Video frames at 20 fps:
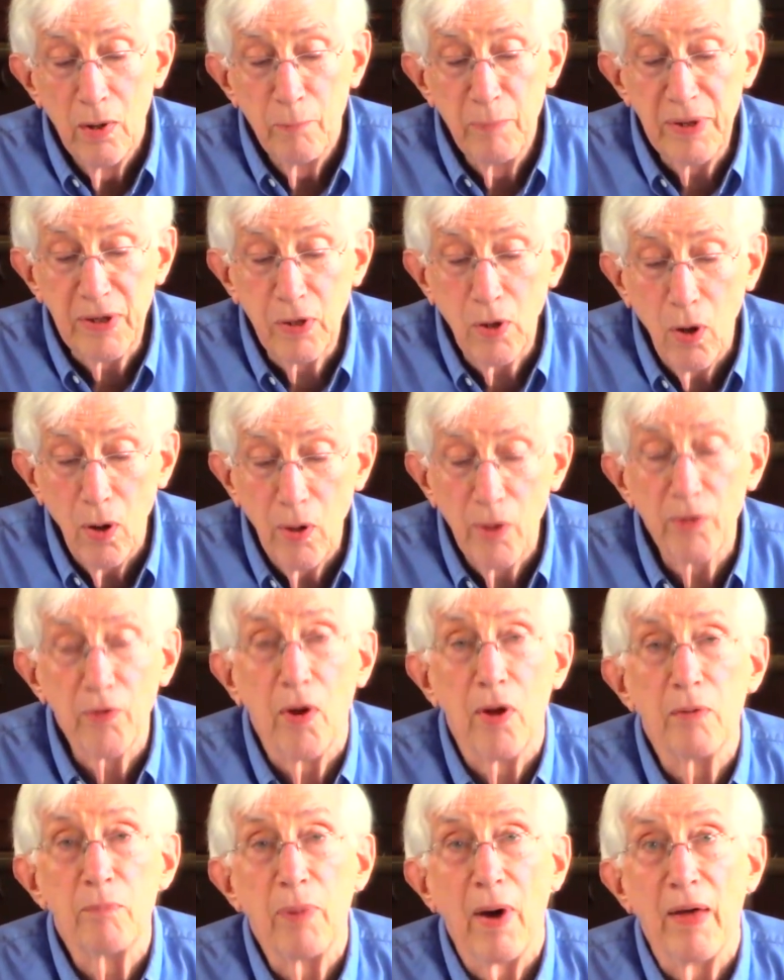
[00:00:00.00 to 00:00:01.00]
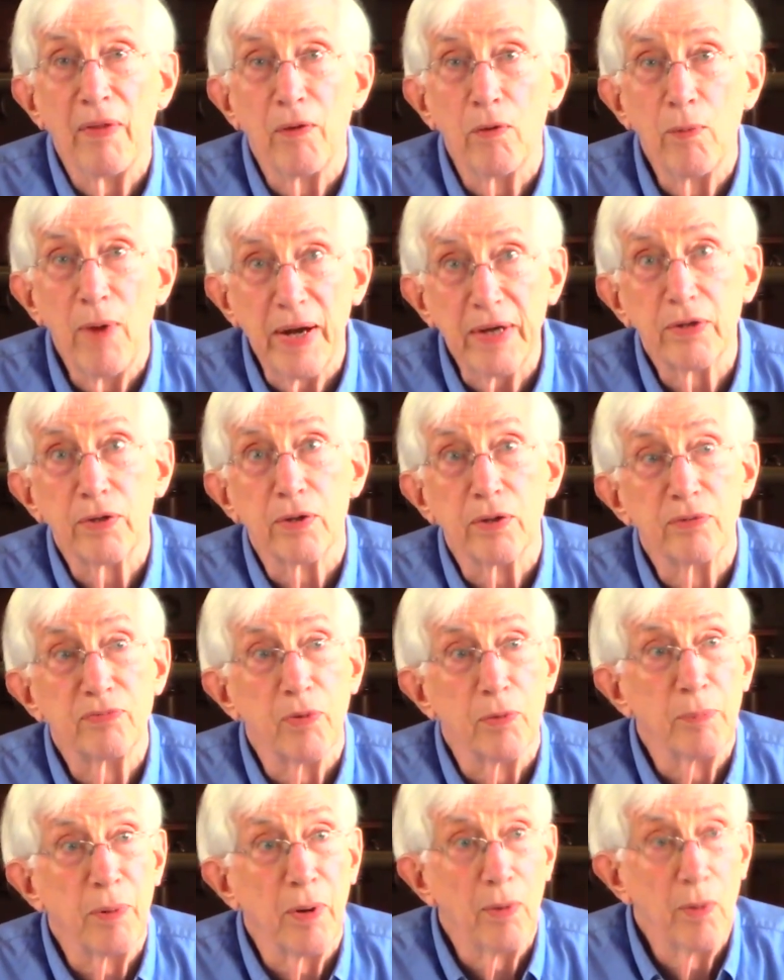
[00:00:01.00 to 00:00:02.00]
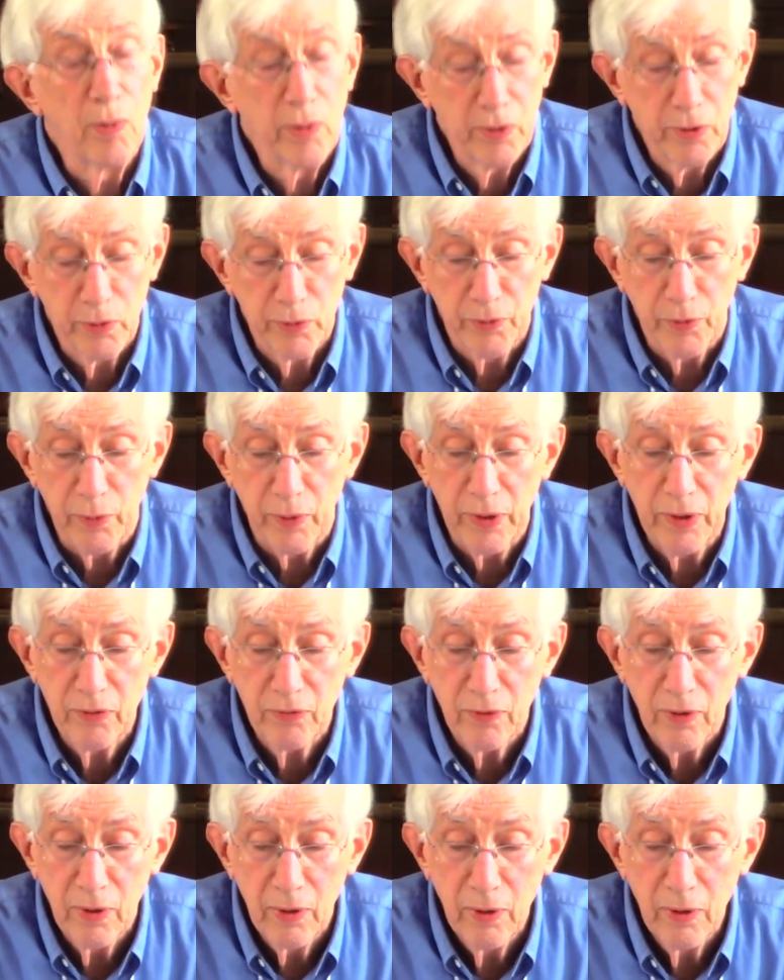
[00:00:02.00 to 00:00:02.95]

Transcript: be called on by the rector for parochial duties,